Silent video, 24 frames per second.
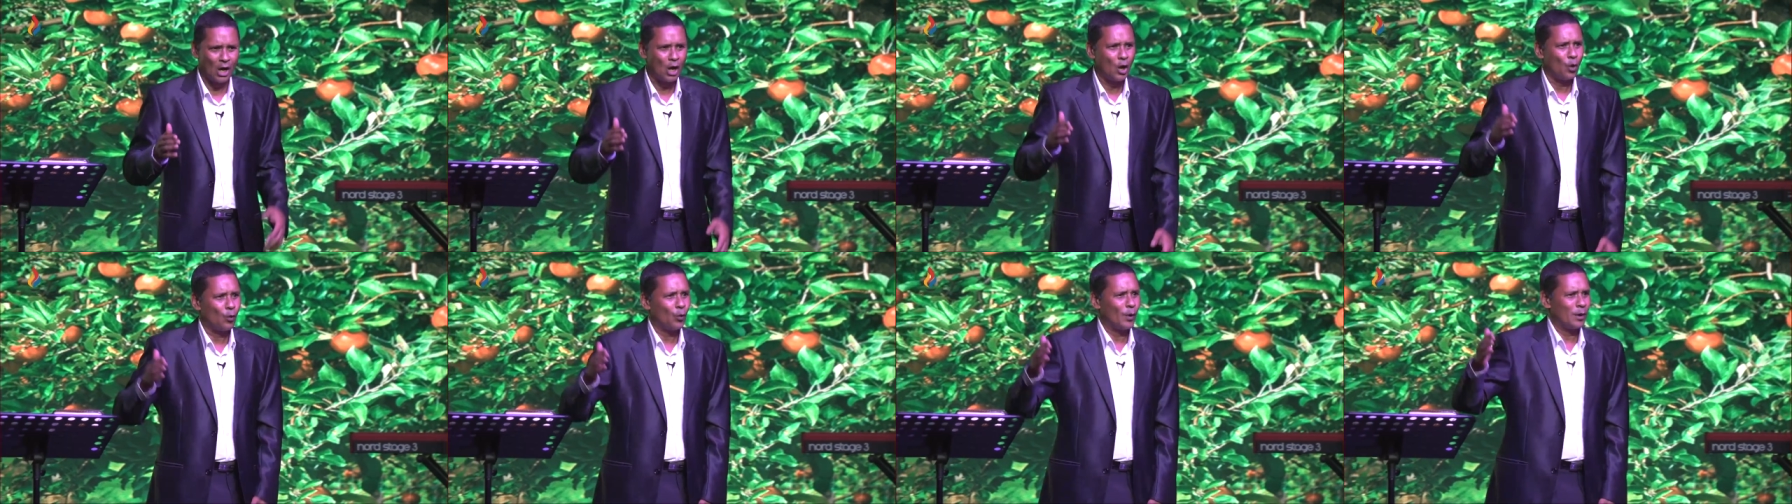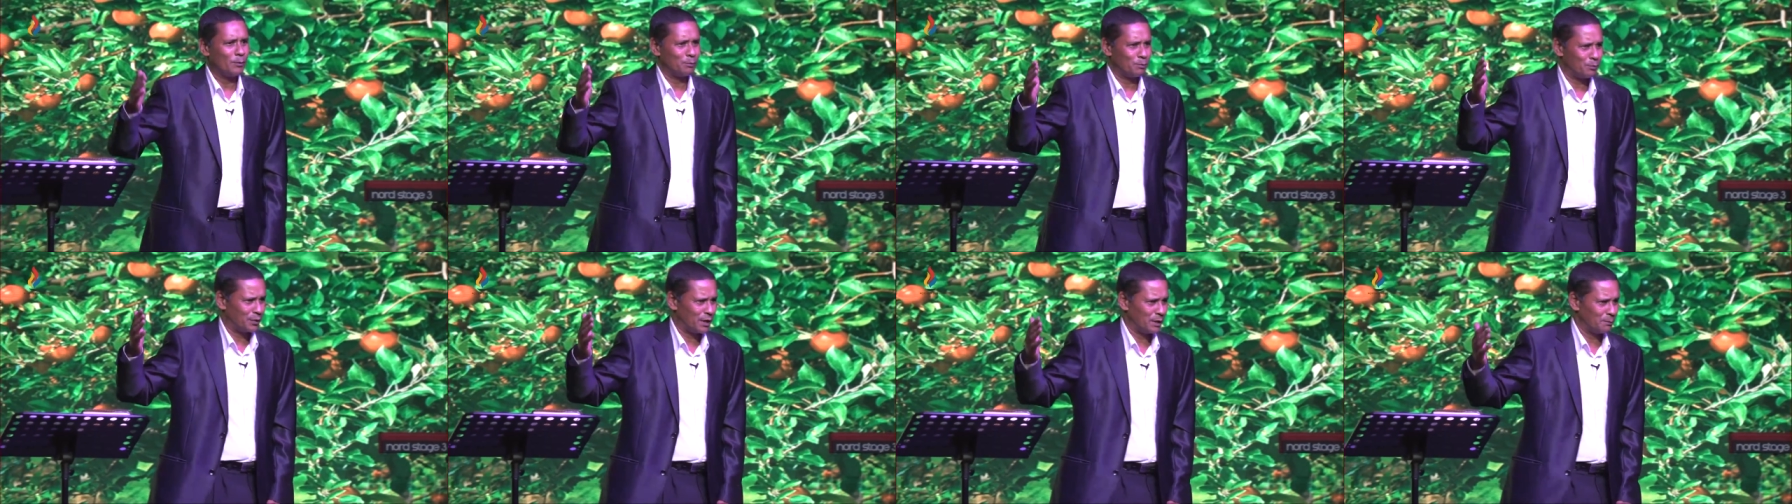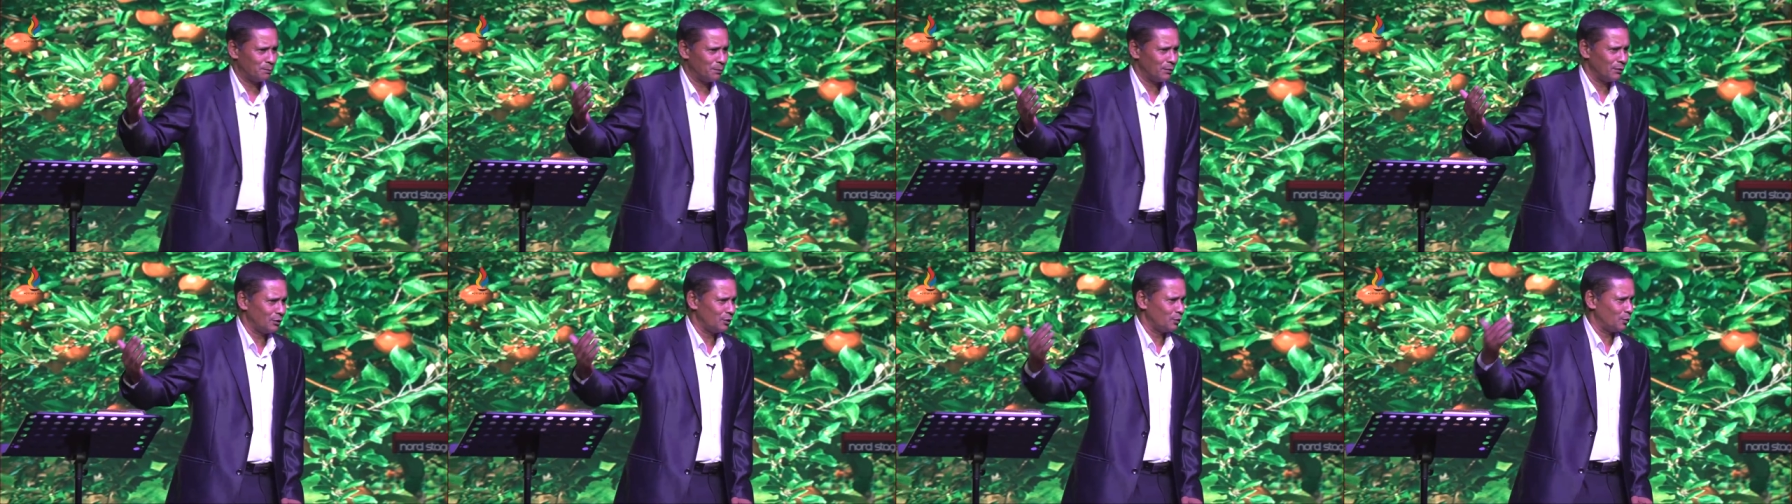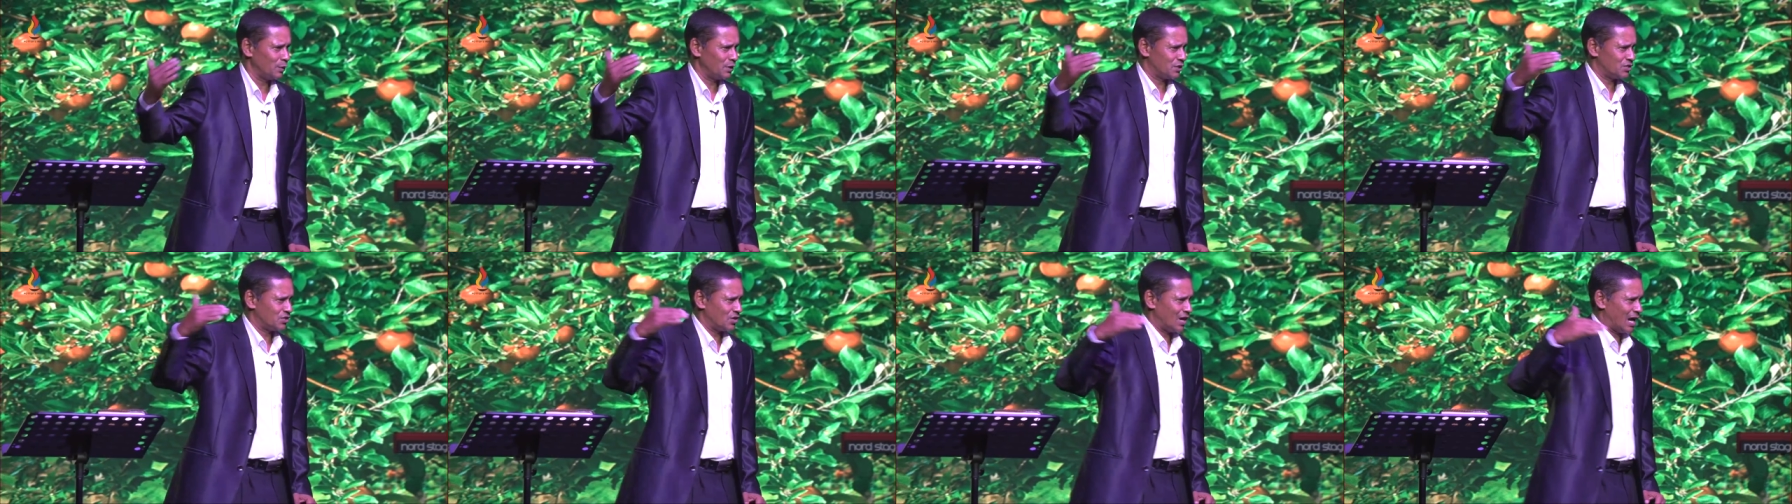When people who are
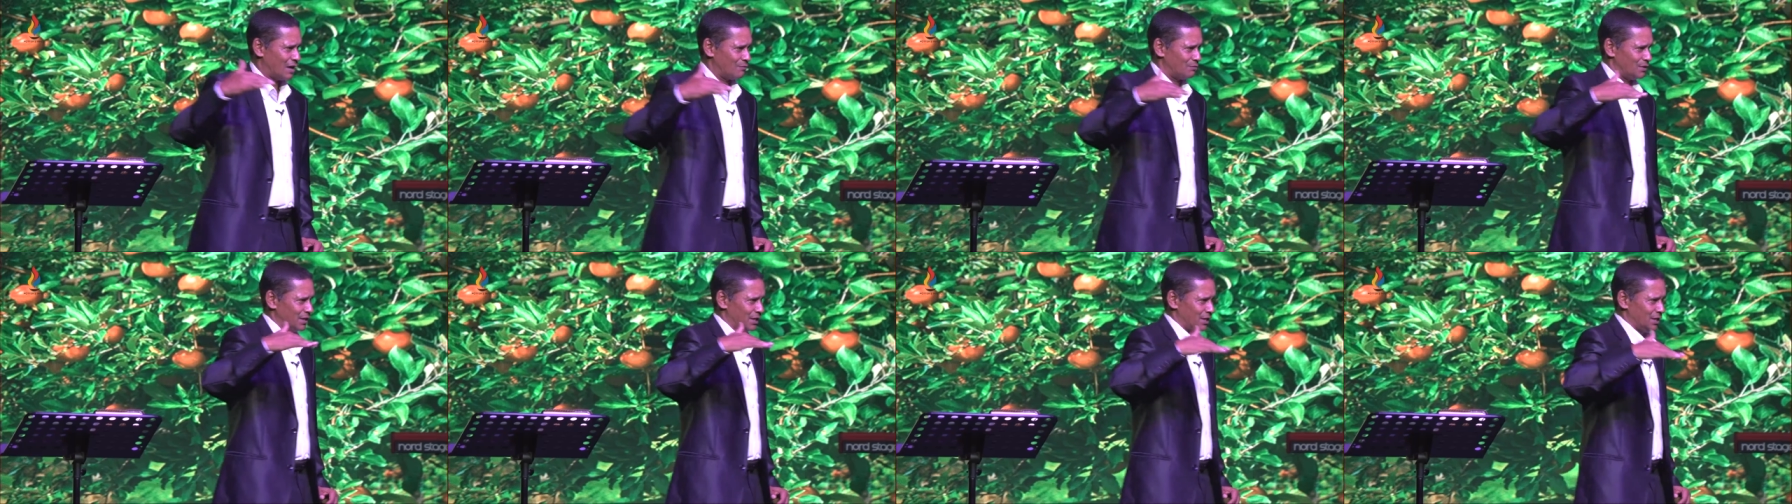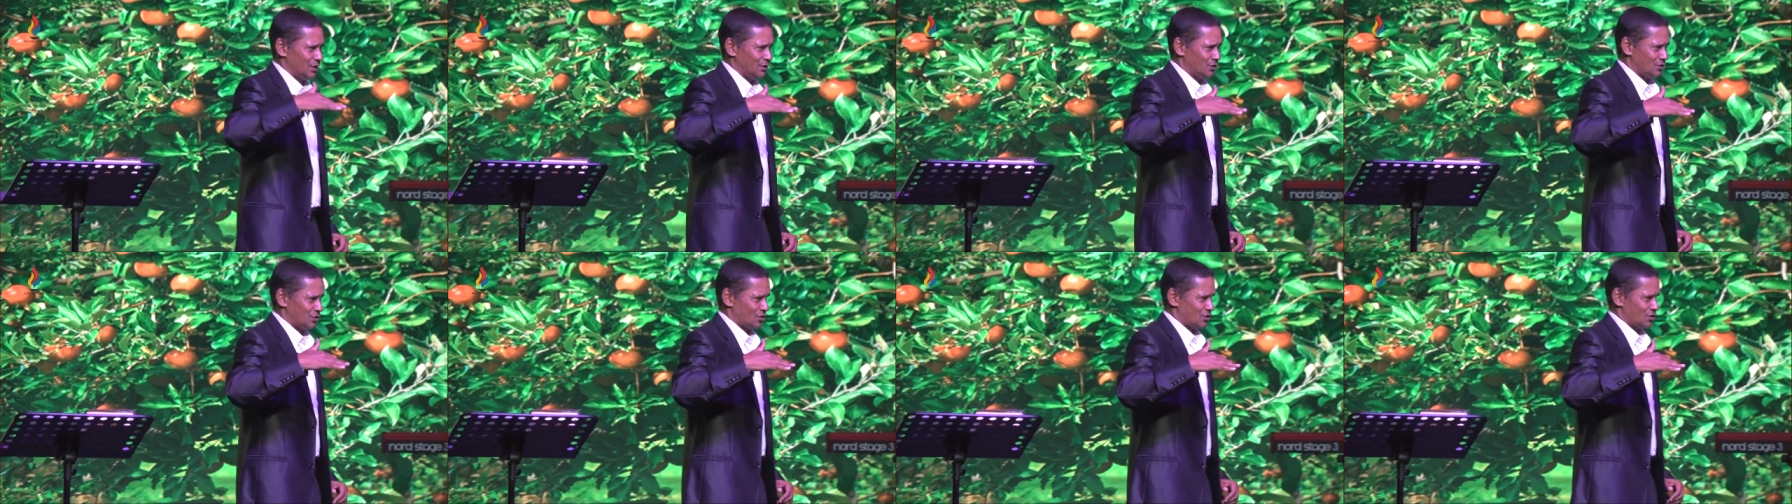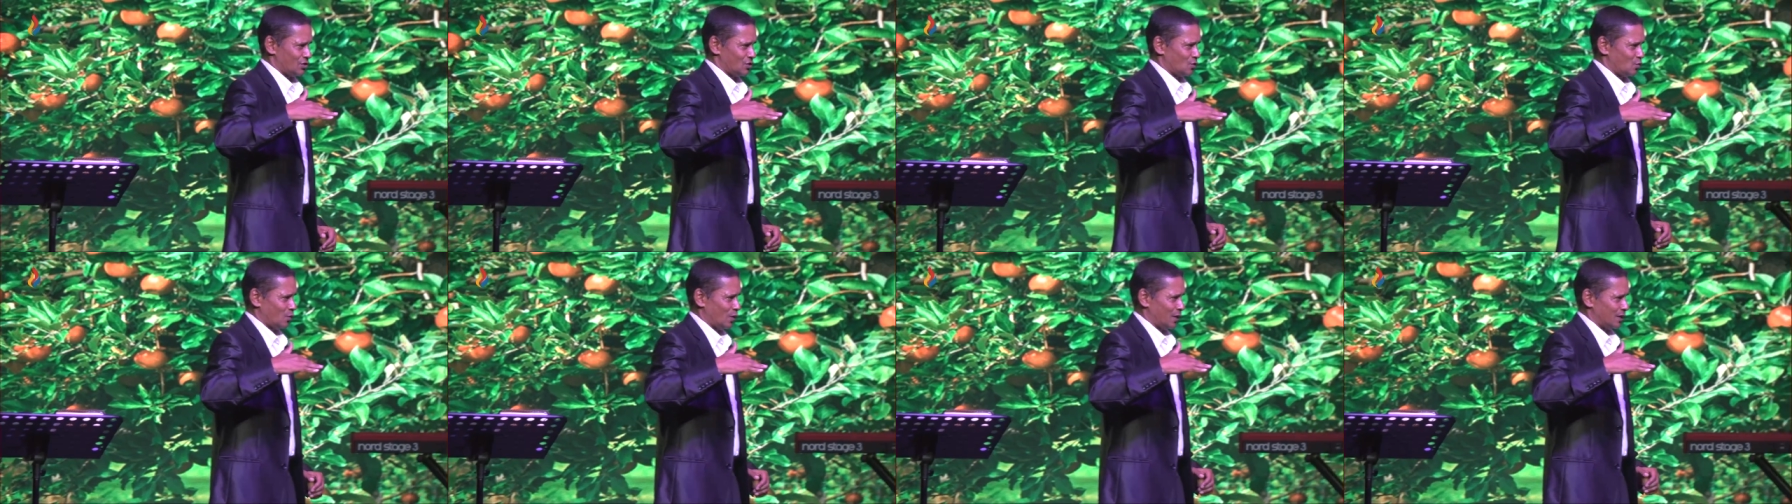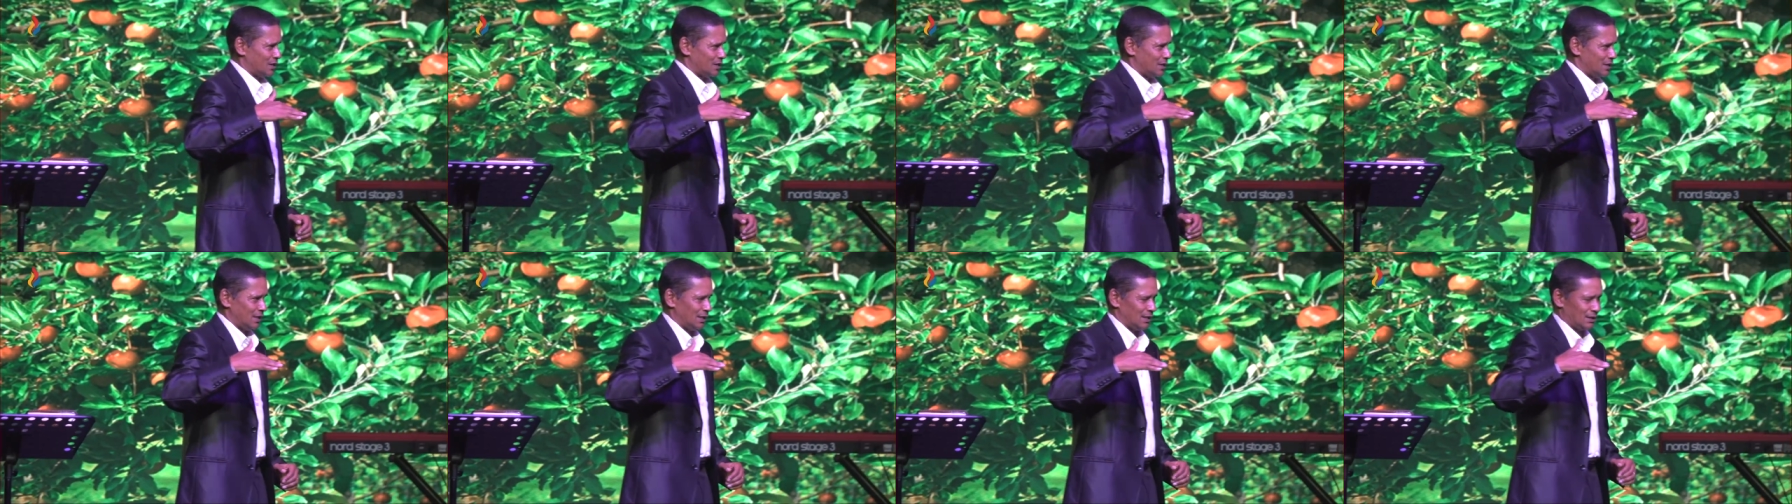traveling into
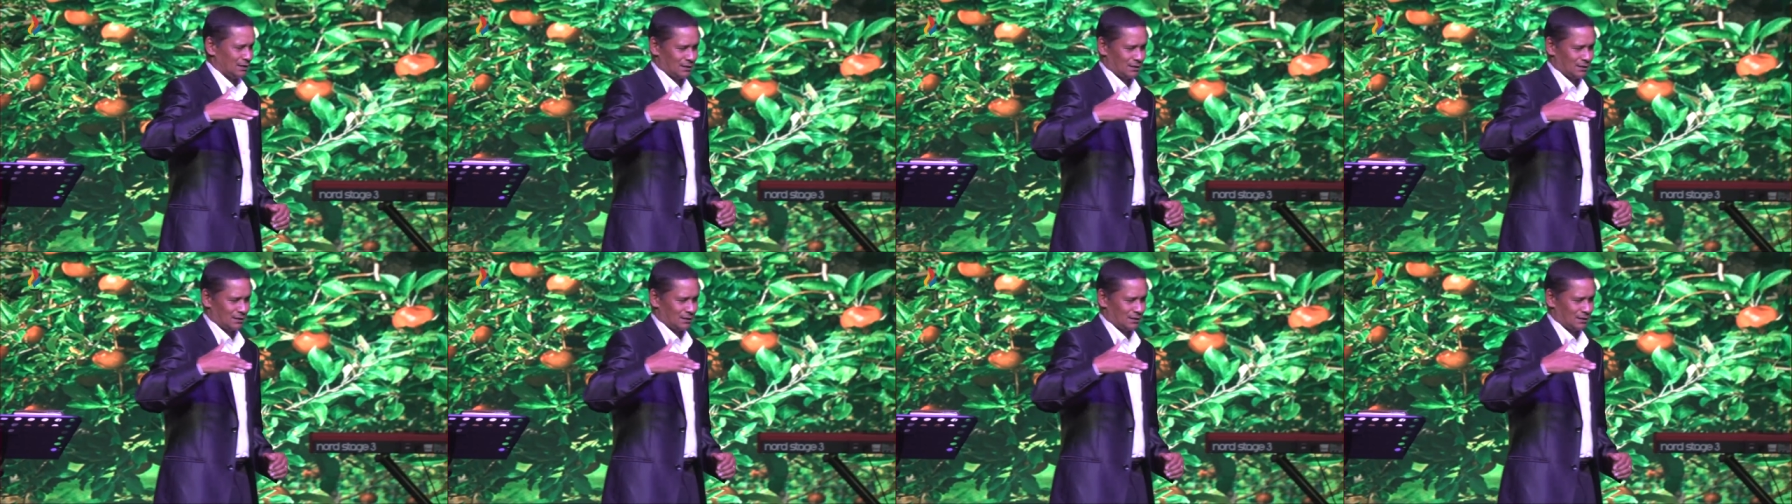Siswati,